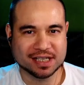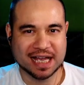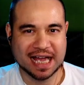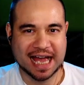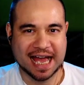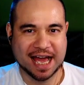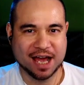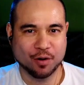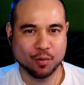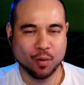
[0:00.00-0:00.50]

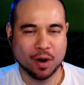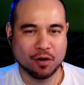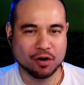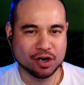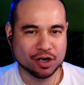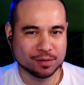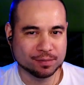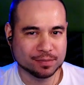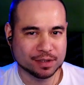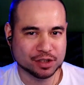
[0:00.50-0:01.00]

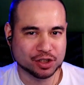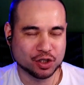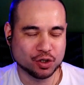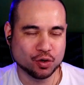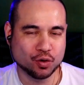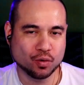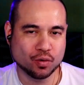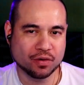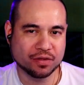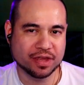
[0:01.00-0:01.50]
Welcome
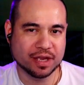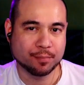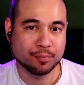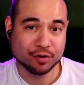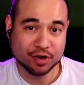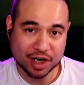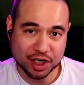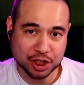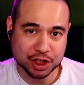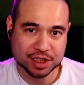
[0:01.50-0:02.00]
to the
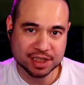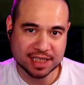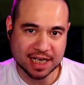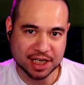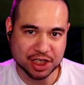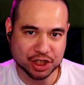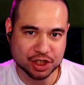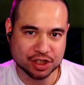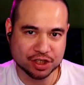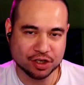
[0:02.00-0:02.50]
production
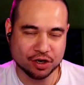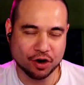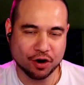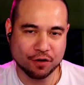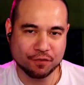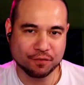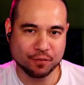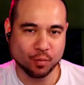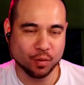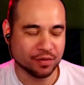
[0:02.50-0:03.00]
section
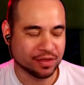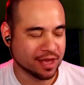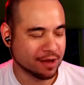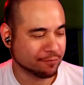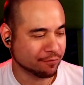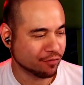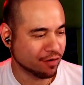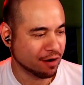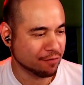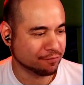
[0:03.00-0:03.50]
of What the
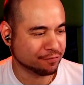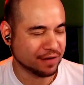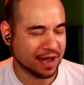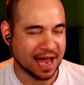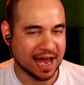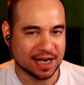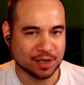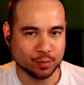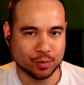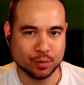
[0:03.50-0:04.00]
F4F,
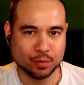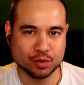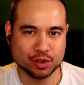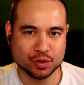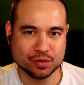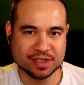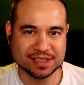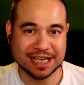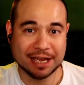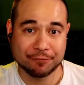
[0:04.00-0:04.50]
and we will do
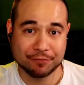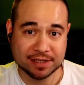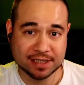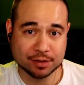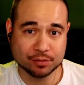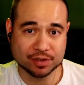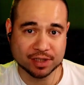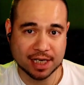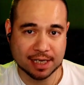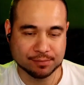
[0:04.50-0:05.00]
this every
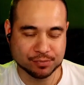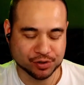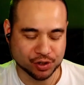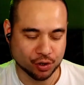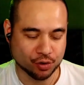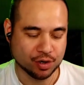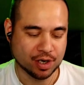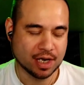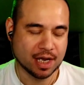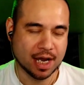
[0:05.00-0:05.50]
single time.
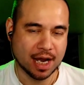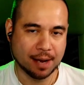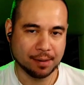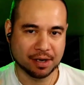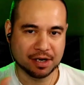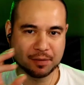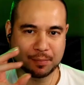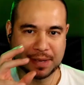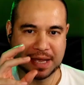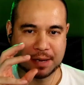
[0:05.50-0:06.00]
So I'm
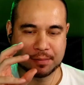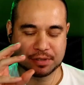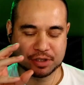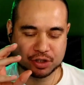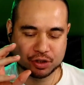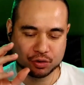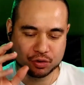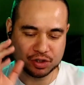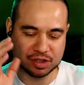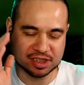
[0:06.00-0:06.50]
going to be able
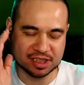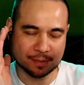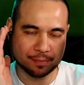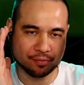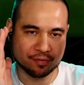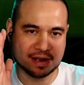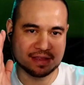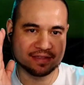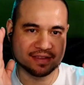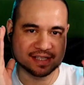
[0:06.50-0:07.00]
to
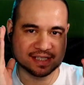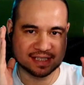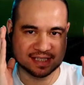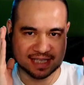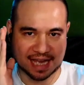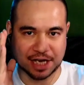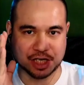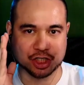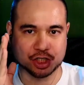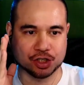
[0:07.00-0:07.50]
separate this
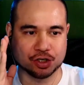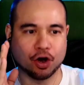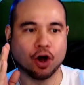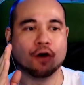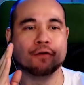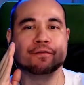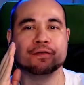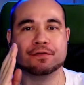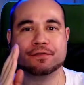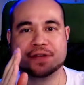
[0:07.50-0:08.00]
section
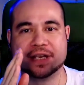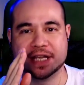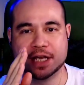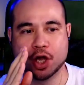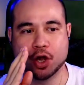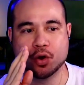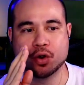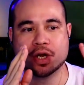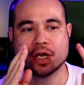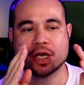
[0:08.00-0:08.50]
of the video